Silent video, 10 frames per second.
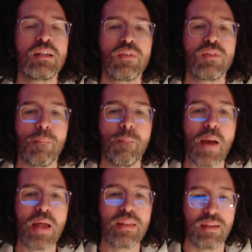
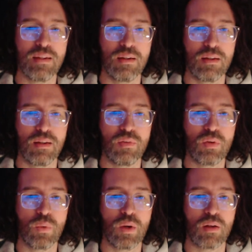method, if
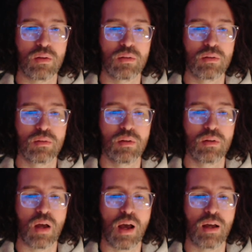you will,
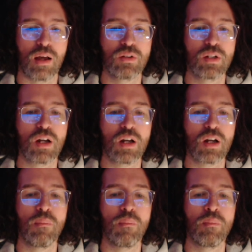to
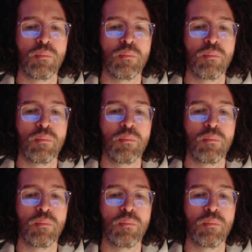come